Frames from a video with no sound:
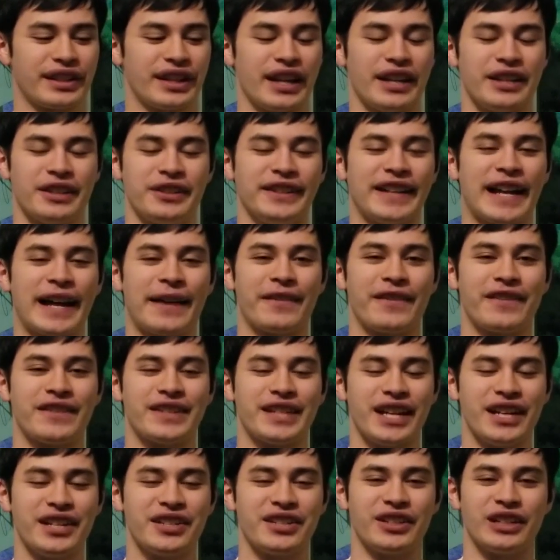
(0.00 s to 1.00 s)
a good
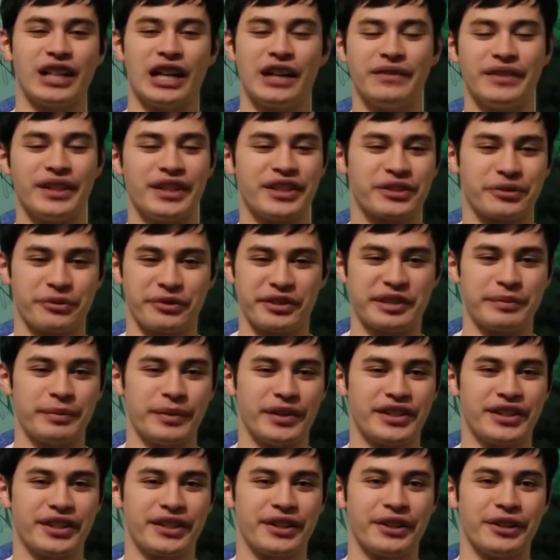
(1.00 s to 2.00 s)
adaptation of the source
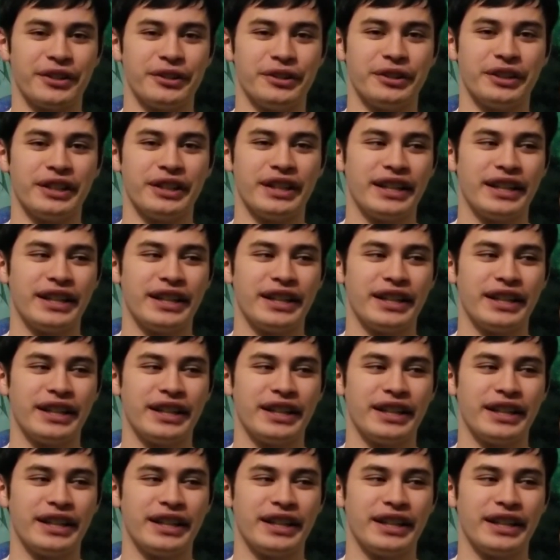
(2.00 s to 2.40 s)
material.